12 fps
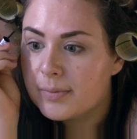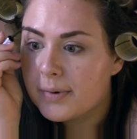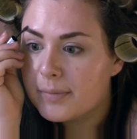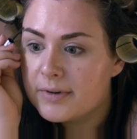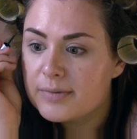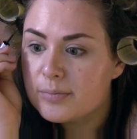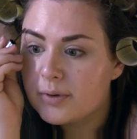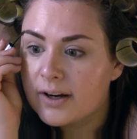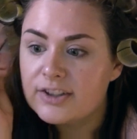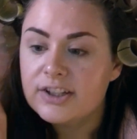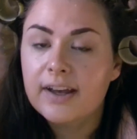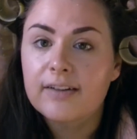But I'm just
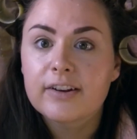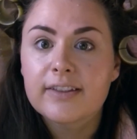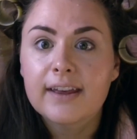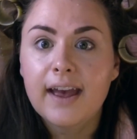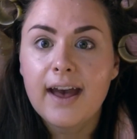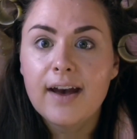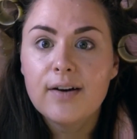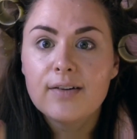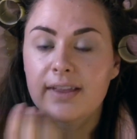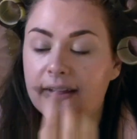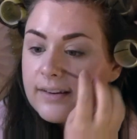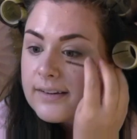brushing everything
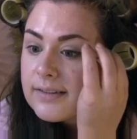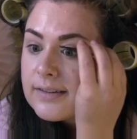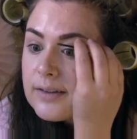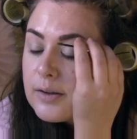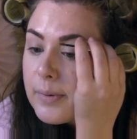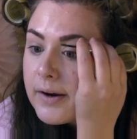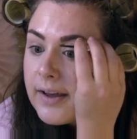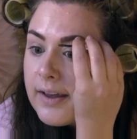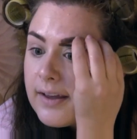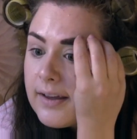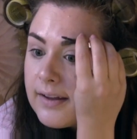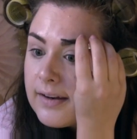out. That looks super
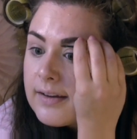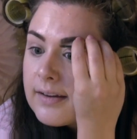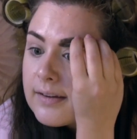good.